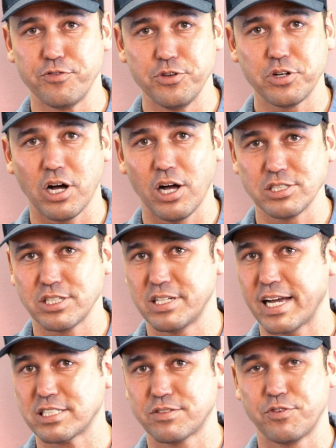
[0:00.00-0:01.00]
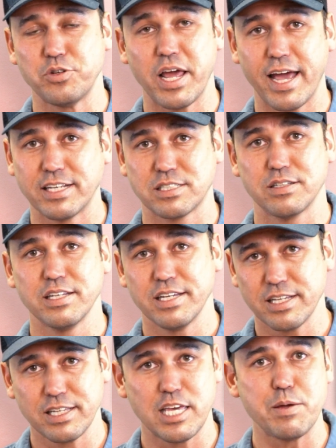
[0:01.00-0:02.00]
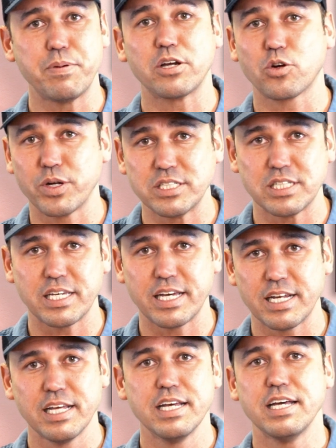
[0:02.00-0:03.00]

few calls the next few days. Keep increasing it